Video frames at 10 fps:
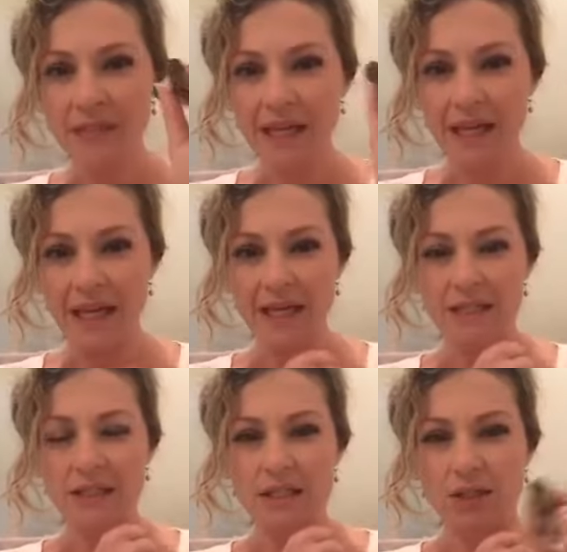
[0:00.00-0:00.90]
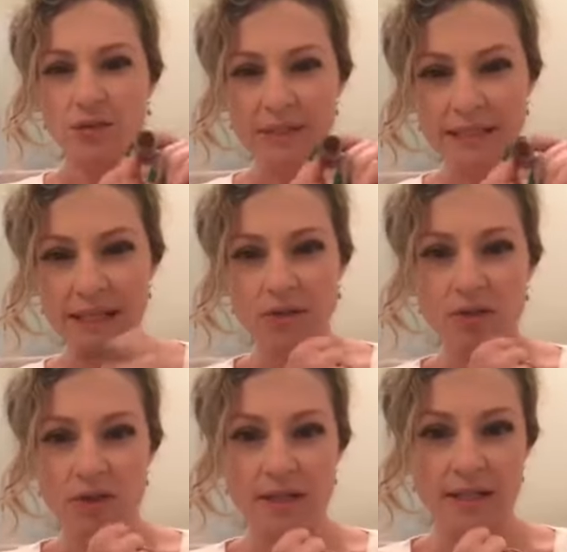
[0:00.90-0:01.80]
and like you can see how
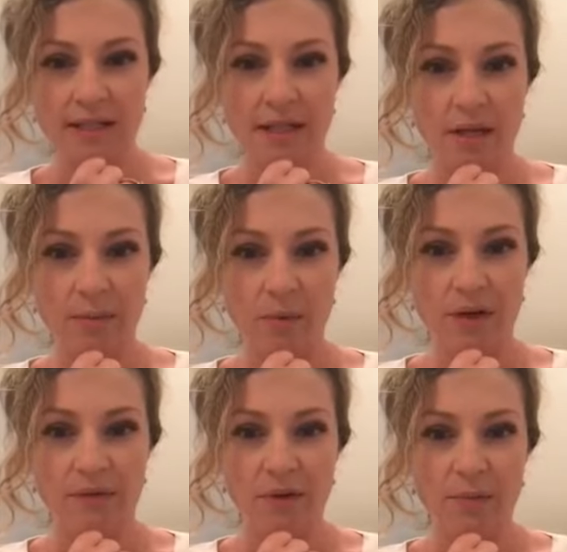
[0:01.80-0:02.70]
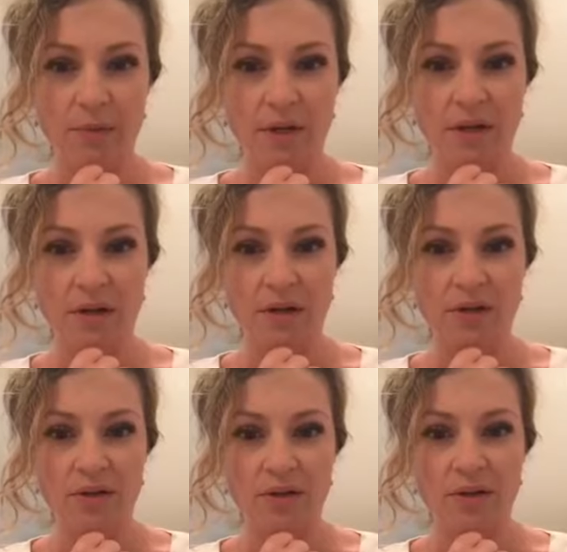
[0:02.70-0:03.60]
dark it is there. But whenever you put it on
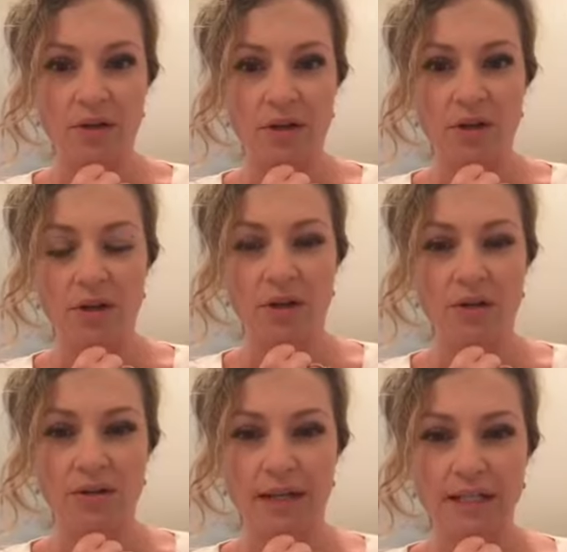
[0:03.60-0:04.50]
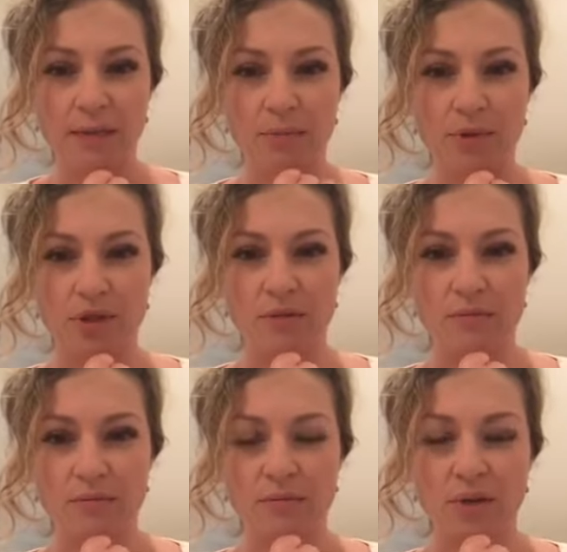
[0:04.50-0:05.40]
your hand, I'm
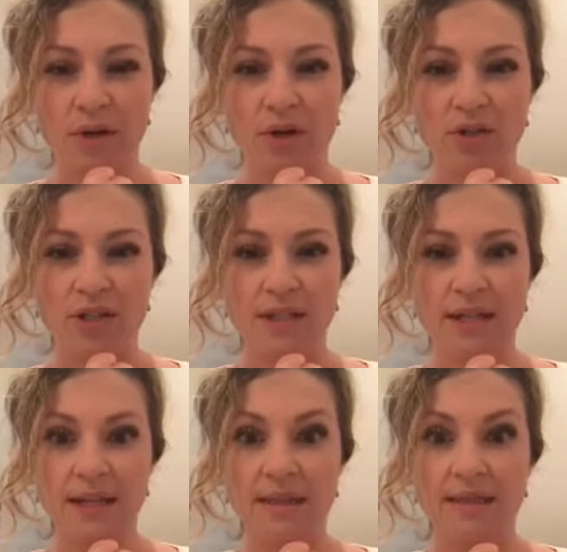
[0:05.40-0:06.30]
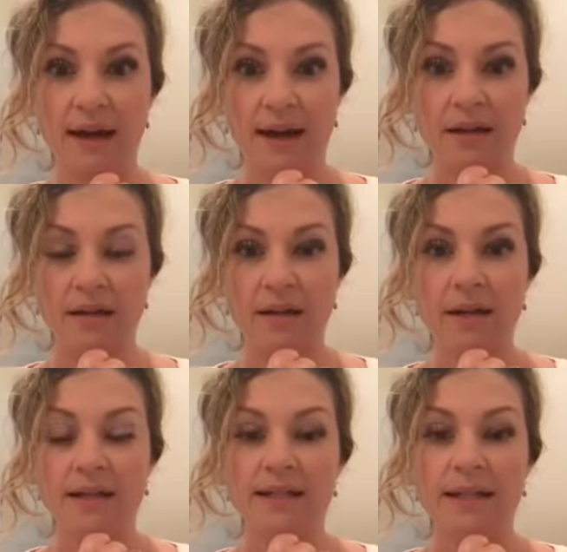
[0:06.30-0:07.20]
pushing pretty hard just to get that
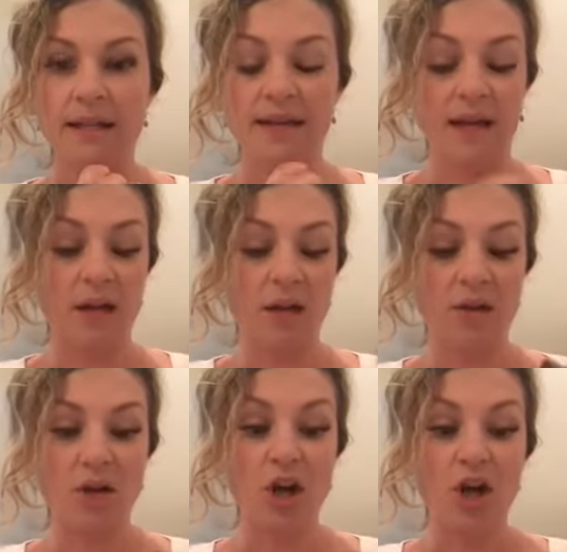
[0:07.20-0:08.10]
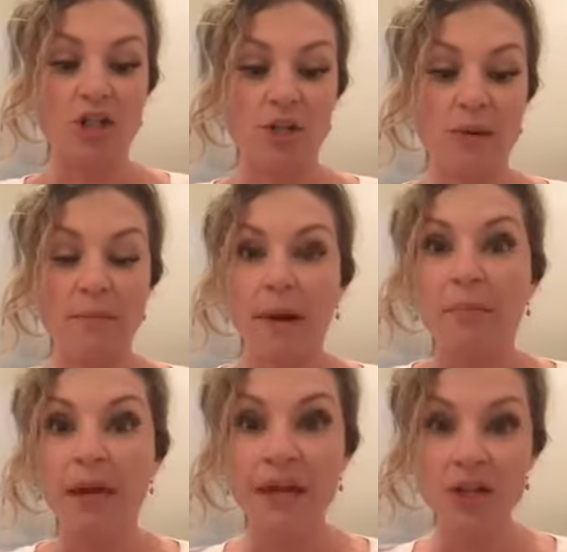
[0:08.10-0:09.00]
color. So in my
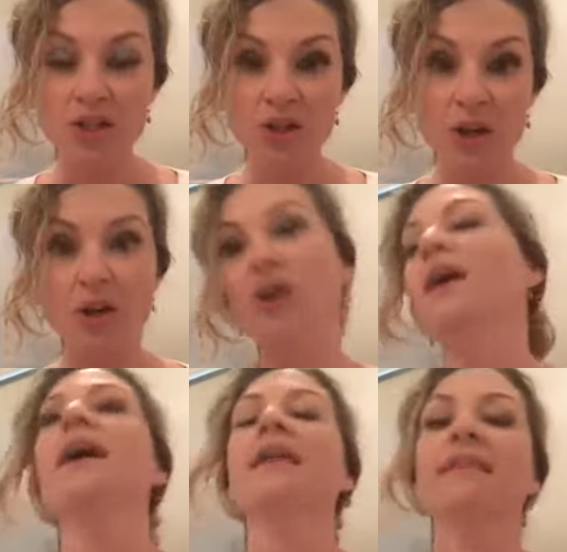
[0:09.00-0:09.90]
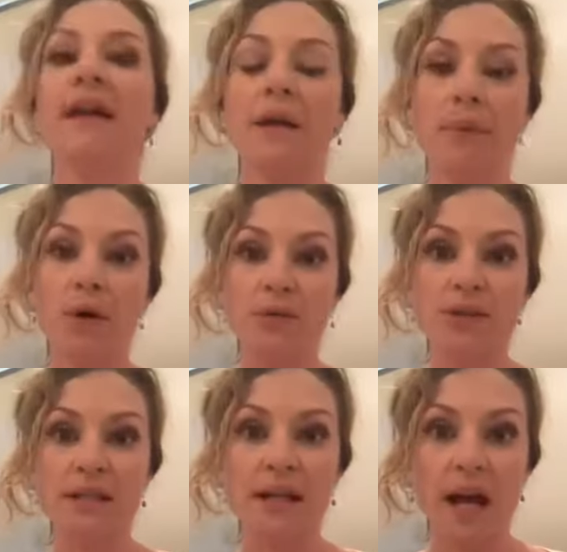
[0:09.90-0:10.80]
picture that I
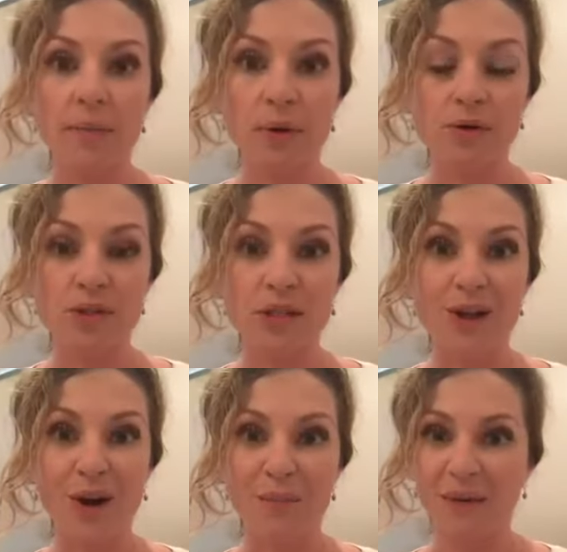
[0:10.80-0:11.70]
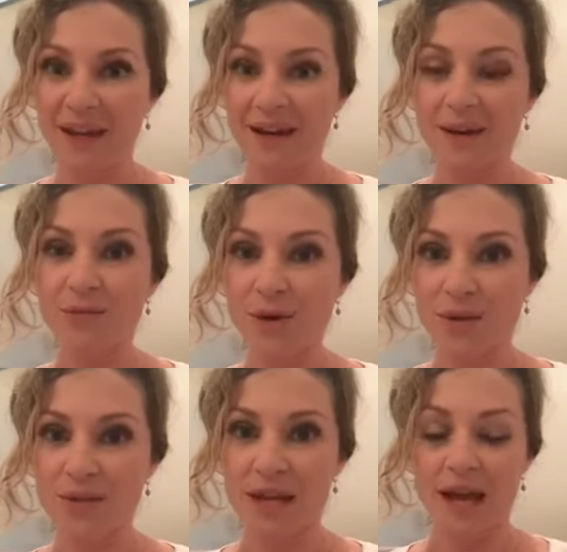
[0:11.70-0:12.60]
posted our pink
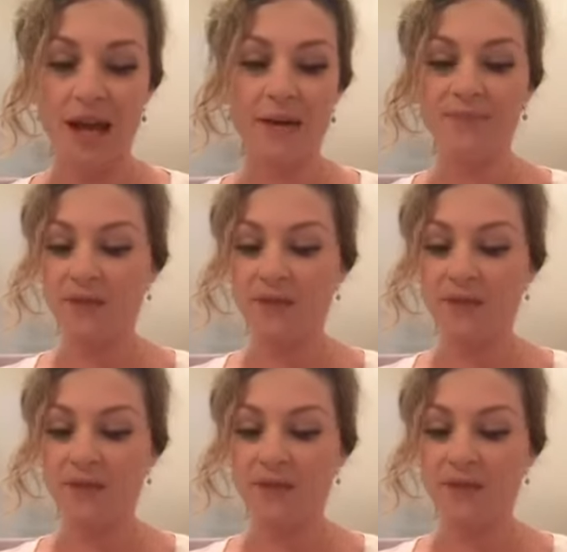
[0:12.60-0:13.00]
rosé.